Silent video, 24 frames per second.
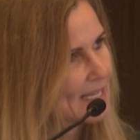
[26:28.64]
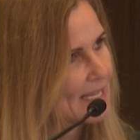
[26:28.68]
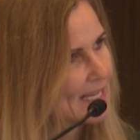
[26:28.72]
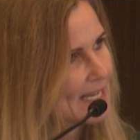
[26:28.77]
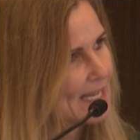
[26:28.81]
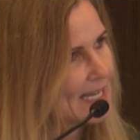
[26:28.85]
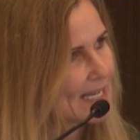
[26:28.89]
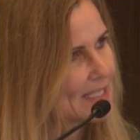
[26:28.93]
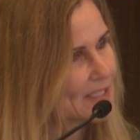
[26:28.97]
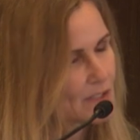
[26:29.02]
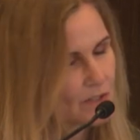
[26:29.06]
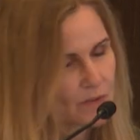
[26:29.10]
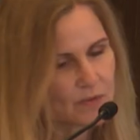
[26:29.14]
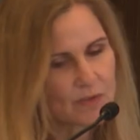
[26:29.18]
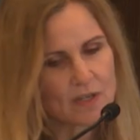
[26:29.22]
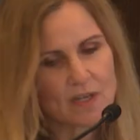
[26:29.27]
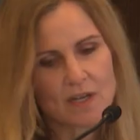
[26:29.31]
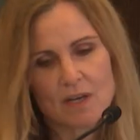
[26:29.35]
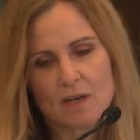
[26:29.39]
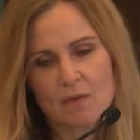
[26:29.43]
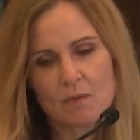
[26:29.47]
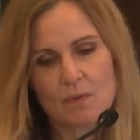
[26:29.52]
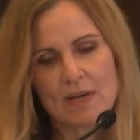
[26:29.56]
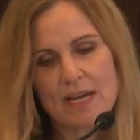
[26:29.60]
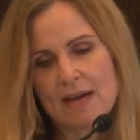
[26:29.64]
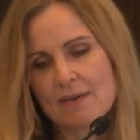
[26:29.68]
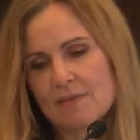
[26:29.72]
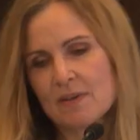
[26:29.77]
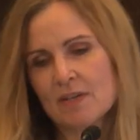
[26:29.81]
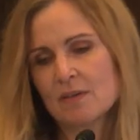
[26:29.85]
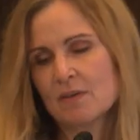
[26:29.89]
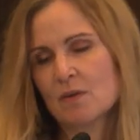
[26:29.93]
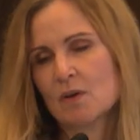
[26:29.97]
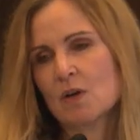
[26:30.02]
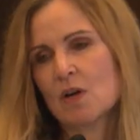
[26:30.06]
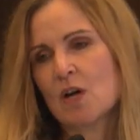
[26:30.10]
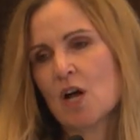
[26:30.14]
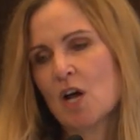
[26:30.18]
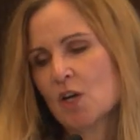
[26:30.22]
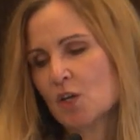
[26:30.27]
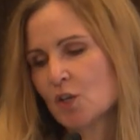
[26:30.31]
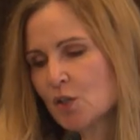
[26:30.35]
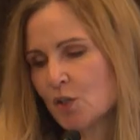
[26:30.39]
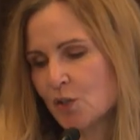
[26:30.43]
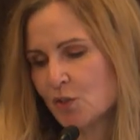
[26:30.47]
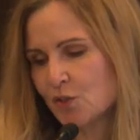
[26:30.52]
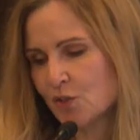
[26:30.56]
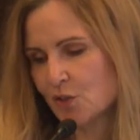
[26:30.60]
And we have a
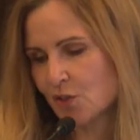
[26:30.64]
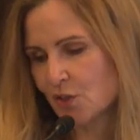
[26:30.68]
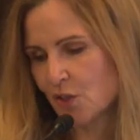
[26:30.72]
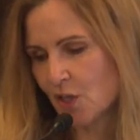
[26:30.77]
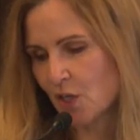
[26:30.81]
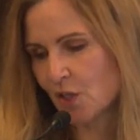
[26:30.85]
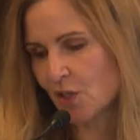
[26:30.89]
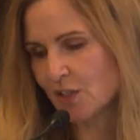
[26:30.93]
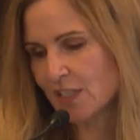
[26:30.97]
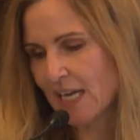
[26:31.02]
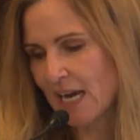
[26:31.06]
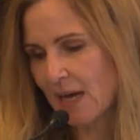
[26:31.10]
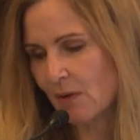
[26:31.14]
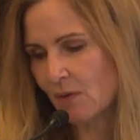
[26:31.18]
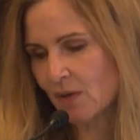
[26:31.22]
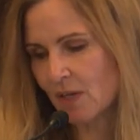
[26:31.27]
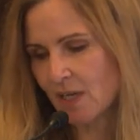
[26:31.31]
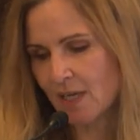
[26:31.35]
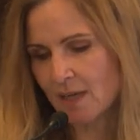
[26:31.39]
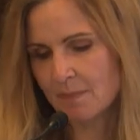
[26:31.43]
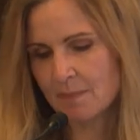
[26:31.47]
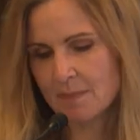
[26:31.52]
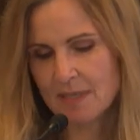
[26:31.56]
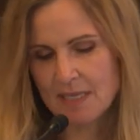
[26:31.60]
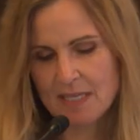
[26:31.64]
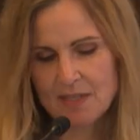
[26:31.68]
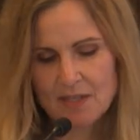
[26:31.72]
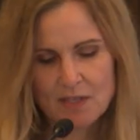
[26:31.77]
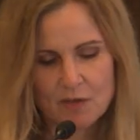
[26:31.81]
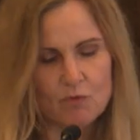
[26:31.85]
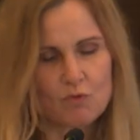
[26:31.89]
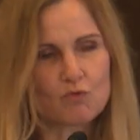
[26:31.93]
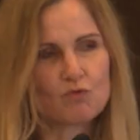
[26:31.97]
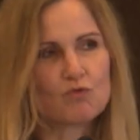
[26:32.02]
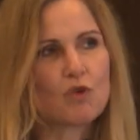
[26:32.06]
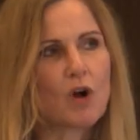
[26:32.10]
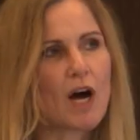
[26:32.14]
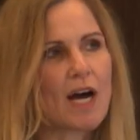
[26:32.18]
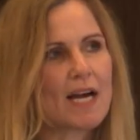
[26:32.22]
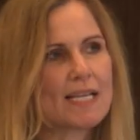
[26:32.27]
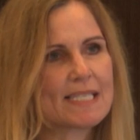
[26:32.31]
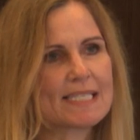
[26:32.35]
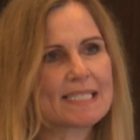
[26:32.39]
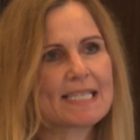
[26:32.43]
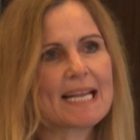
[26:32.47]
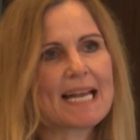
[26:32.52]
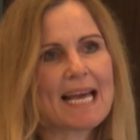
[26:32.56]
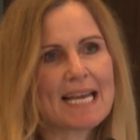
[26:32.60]
good outcome in
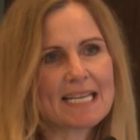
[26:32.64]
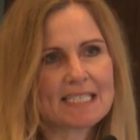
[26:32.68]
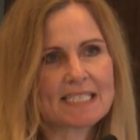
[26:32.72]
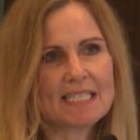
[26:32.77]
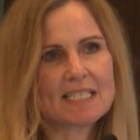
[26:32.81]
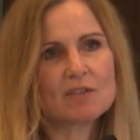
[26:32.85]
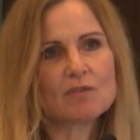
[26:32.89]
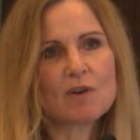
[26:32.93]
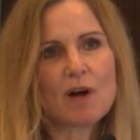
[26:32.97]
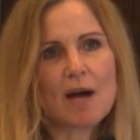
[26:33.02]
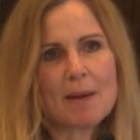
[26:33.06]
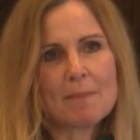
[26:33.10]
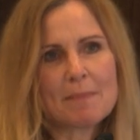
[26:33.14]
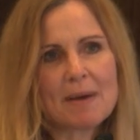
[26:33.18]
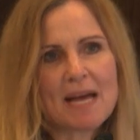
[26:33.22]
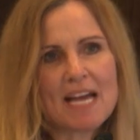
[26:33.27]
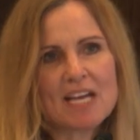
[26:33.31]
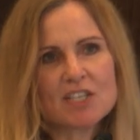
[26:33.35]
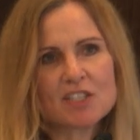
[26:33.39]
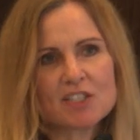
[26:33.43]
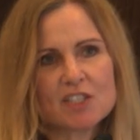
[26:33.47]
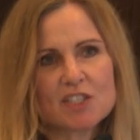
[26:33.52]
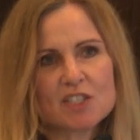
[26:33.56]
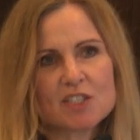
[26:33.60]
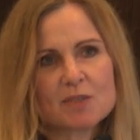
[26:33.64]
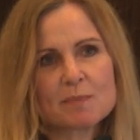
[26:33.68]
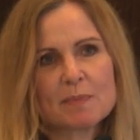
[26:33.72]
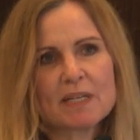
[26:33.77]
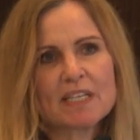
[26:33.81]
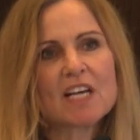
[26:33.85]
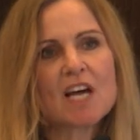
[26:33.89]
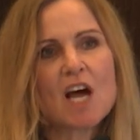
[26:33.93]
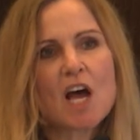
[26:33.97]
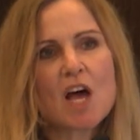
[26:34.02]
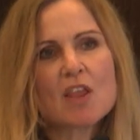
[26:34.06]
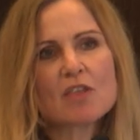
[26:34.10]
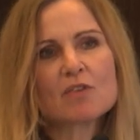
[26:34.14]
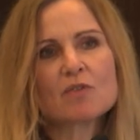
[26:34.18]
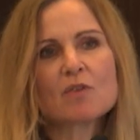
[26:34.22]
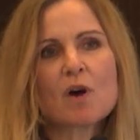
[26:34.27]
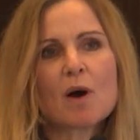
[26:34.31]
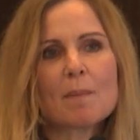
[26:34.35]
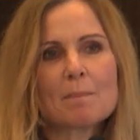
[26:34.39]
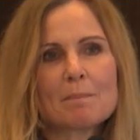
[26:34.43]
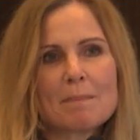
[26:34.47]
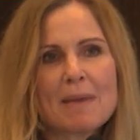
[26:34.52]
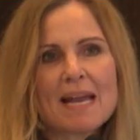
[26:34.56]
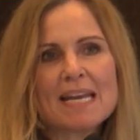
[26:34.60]
selecting the right patients, but there
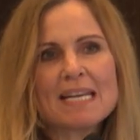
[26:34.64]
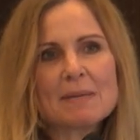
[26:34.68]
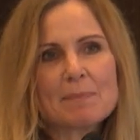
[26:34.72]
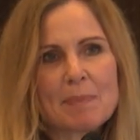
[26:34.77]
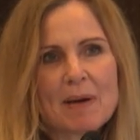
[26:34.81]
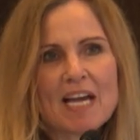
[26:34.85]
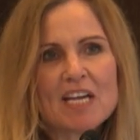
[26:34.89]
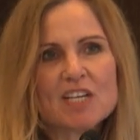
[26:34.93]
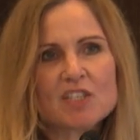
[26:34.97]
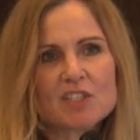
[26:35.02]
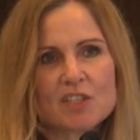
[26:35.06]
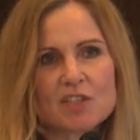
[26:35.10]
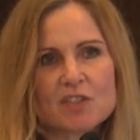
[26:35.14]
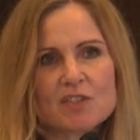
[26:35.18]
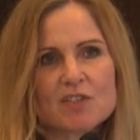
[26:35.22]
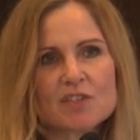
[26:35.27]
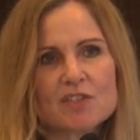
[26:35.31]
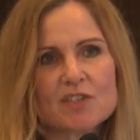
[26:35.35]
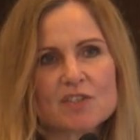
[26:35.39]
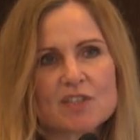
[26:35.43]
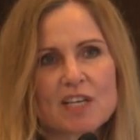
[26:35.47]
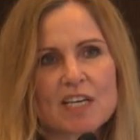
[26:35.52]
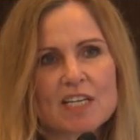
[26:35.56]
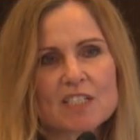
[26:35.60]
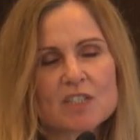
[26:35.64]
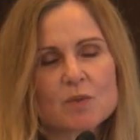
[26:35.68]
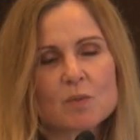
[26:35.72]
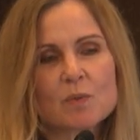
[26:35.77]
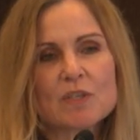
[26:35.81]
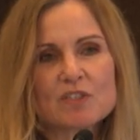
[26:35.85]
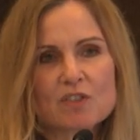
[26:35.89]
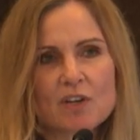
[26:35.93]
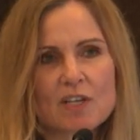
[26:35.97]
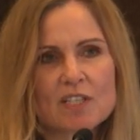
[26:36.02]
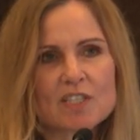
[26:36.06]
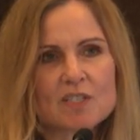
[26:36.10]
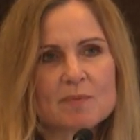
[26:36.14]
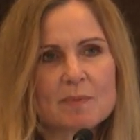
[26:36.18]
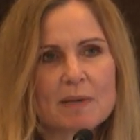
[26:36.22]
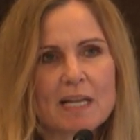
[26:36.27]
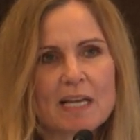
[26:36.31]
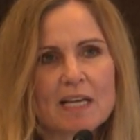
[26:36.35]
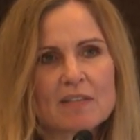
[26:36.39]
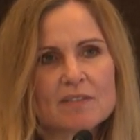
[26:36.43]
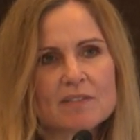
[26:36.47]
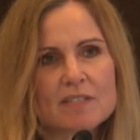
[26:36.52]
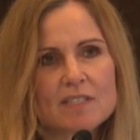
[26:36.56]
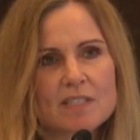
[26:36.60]
aren't many patients that we
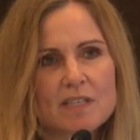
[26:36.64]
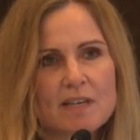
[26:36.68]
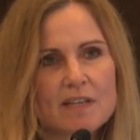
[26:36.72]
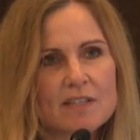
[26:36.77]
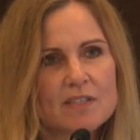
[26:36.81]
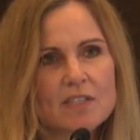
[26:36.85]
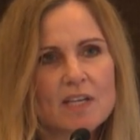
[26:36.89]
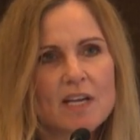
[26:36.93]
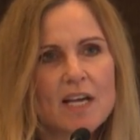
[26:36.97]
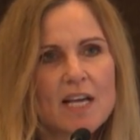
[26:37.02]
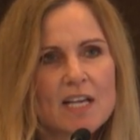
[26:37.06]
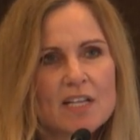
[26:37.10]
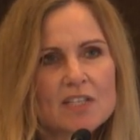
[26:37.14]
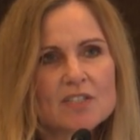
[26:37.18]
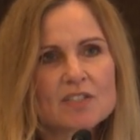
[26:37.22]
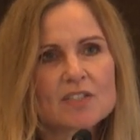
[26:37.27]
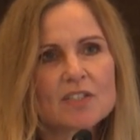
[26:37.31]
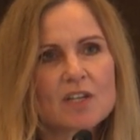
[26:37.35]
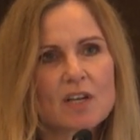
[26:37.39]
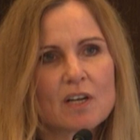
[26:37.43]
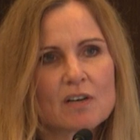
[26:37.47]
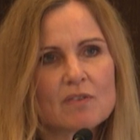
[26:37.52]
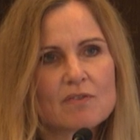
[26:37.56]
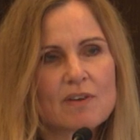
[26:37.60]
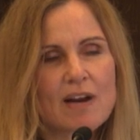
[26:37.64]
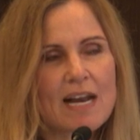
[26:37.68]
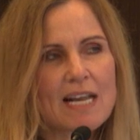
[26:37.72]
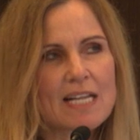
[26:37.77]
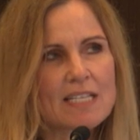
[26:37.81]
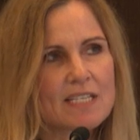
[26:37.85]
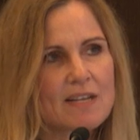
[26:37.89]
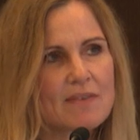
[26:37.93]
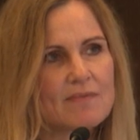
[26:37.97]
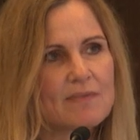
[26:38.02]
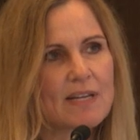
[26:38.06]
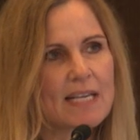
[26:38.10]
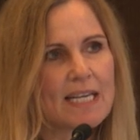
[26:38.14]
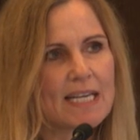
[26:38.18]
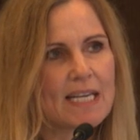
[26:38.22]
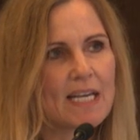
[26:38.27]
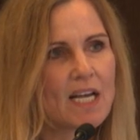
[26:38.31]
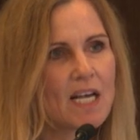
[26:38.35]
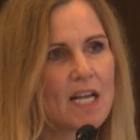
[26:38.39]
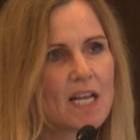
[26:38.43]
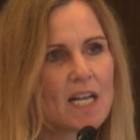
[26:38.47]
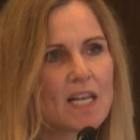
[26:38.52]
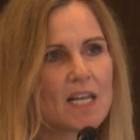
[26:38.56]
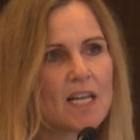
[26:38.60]
transplant, so it's still a relatively
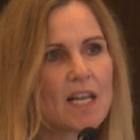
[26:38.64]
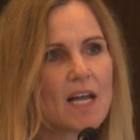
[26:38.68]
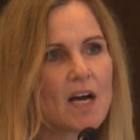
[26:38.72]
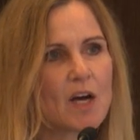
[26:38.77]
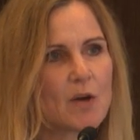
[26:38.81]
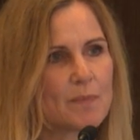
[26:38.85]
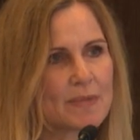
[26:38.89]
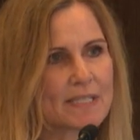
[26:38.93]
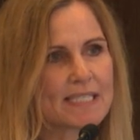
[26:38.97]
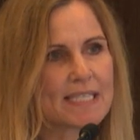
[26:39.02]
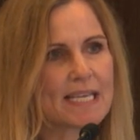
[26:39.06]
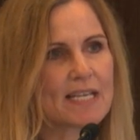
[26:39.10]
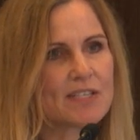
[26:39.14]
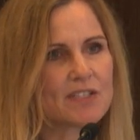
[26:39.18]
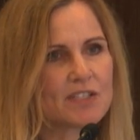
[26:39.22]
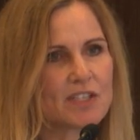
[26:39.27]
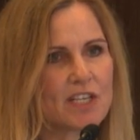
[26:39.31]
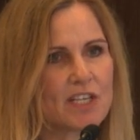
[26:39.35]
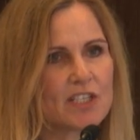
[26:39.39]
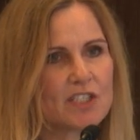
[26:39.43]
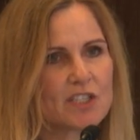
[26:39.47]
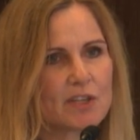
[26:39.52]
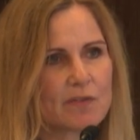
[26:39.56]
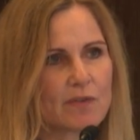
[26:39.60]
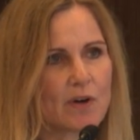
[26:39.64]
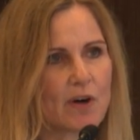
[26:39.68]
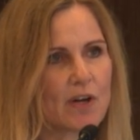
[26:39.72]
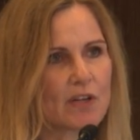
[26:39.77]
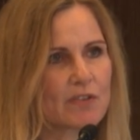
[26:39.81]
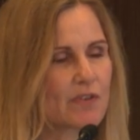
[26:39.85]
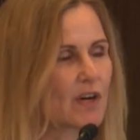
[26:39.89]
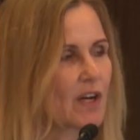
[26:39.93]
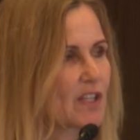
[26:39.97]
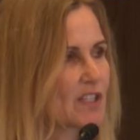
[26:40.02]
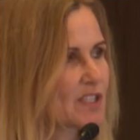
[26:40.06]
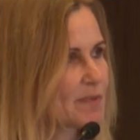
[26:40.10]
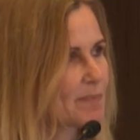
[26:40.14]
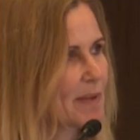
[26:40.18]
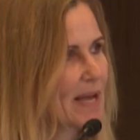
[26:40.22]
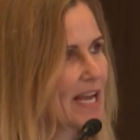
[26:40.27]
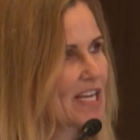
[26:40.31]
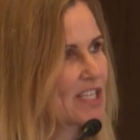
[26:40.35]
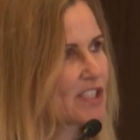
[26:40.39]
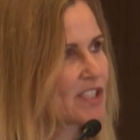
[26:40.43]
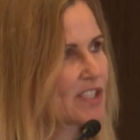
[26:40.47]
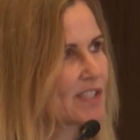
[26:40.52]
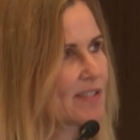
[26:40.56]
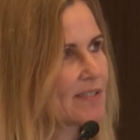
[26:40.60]
low percentage of our advanced
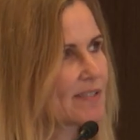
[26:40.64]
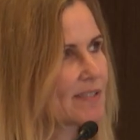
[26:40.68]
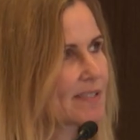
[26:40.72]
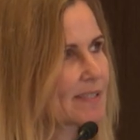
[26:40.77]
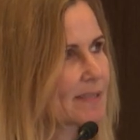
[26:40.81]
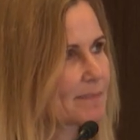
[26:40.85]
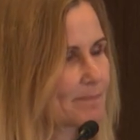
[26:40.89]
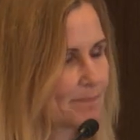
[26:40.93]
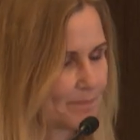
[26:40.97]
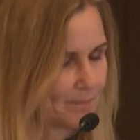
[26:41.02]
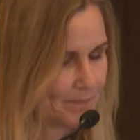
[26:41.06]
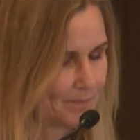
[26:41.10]
patients.